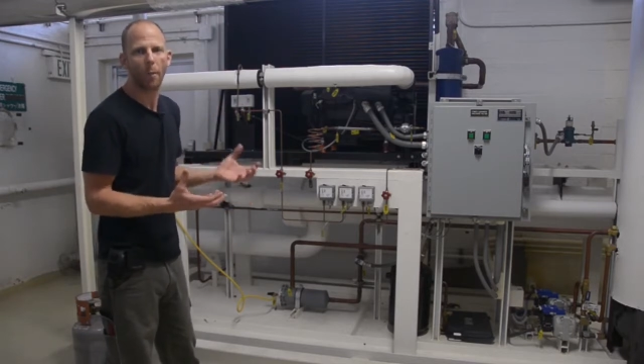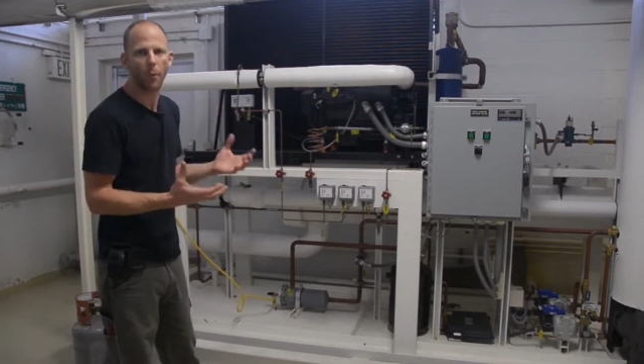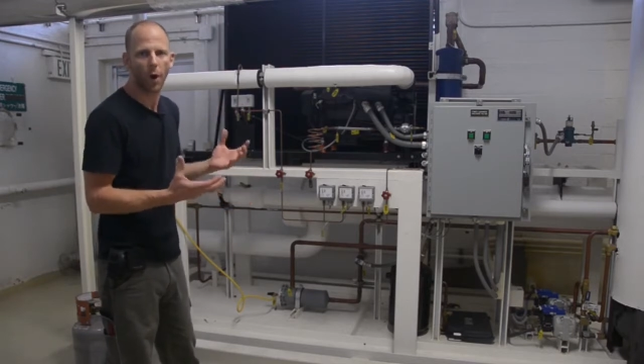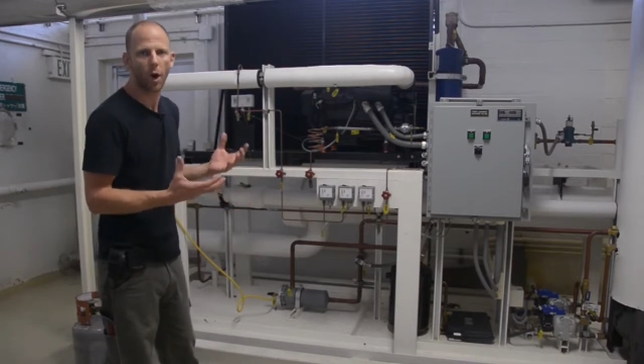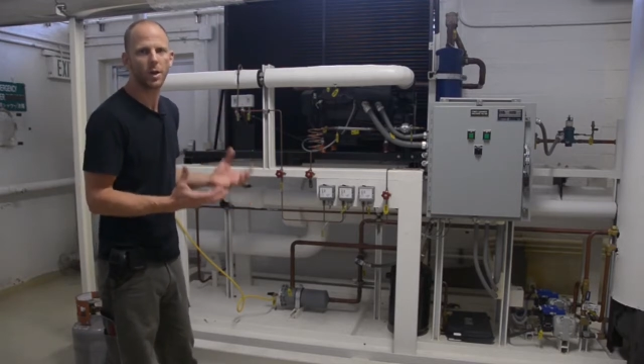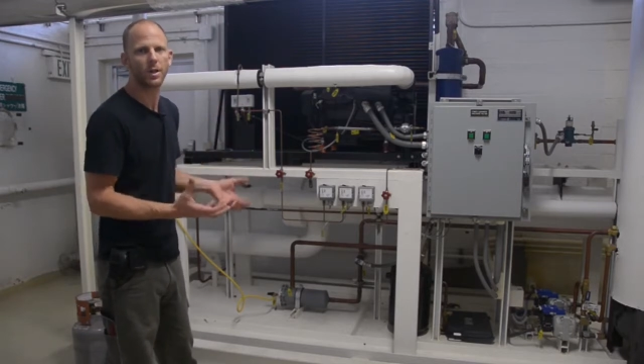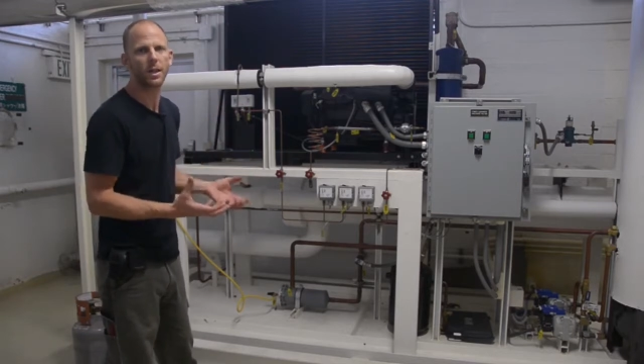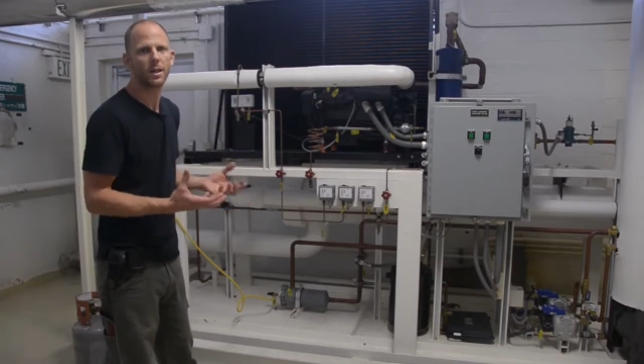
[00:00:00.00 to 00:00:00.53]

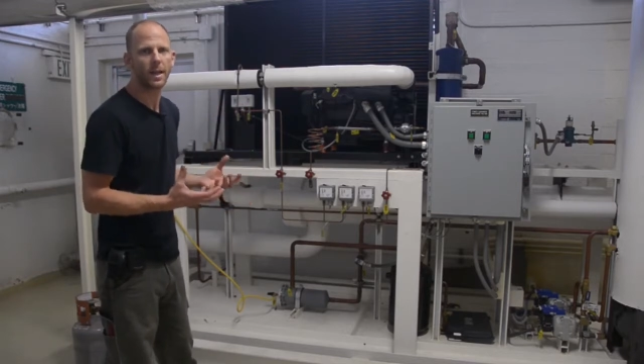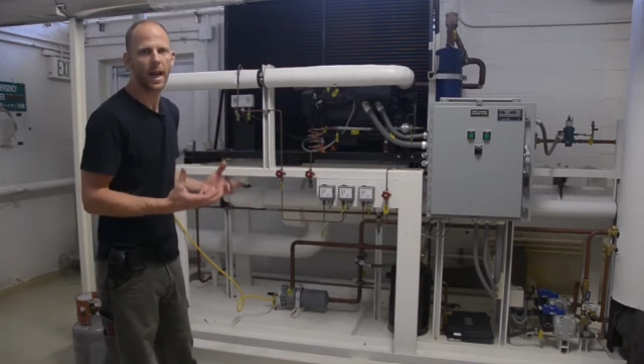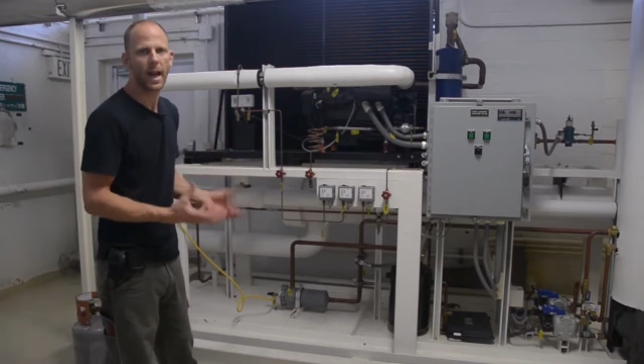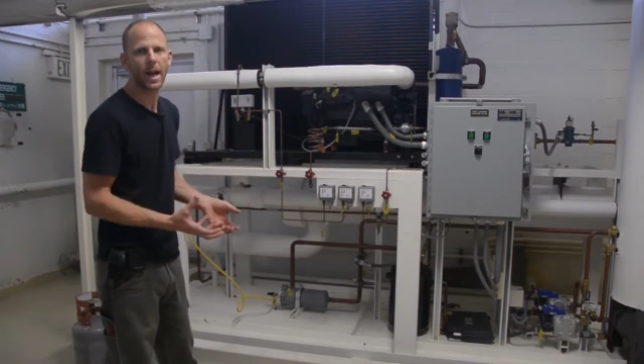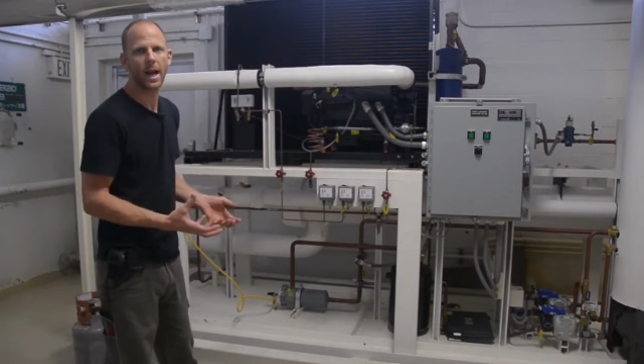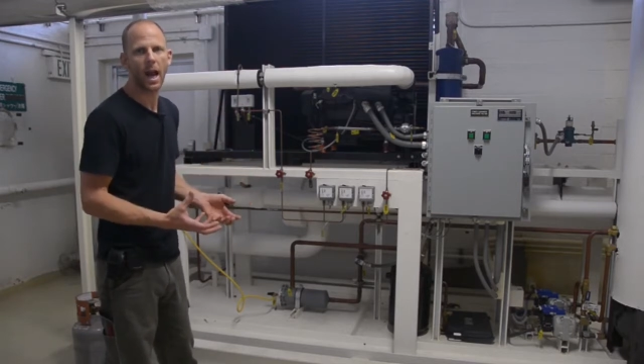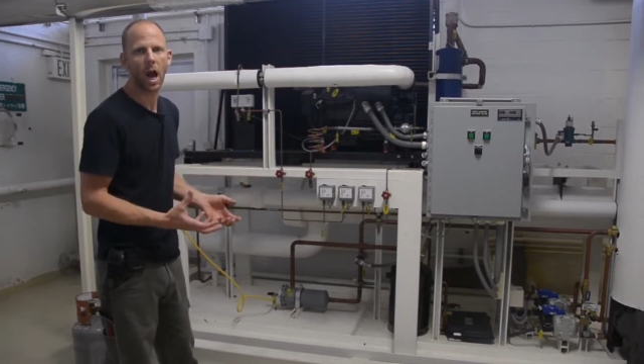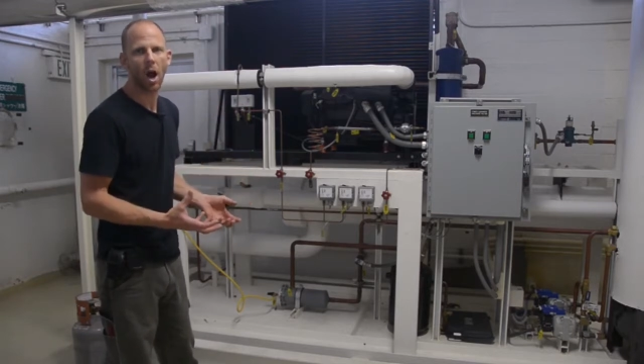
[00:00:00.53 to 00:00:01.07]
process
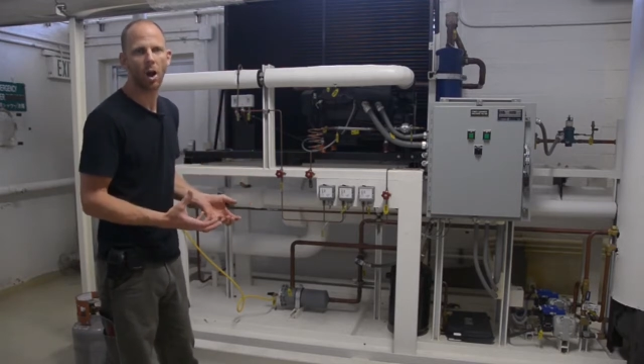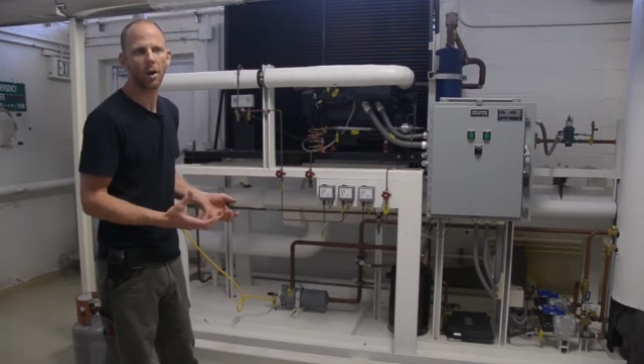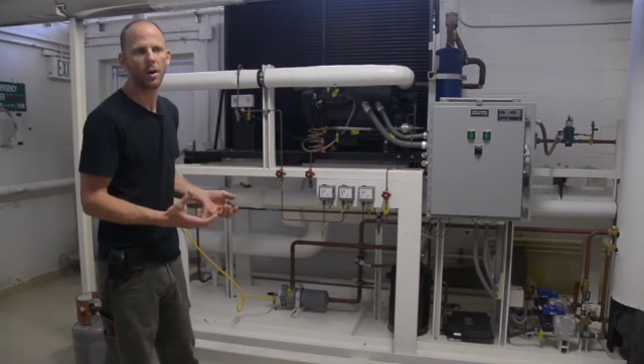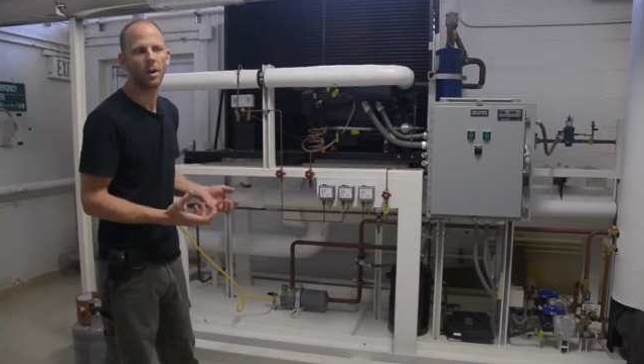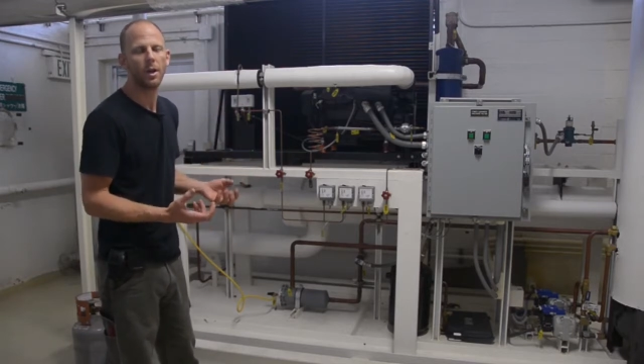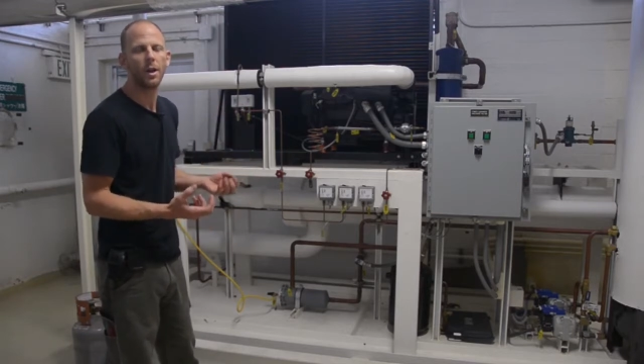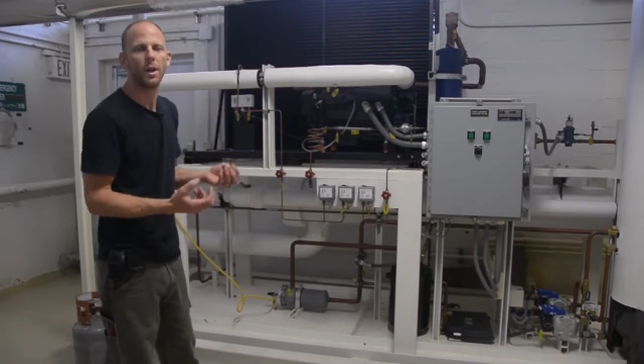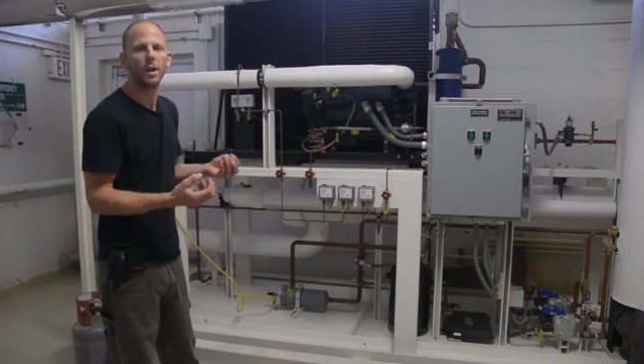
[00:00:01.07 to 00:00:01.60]
air down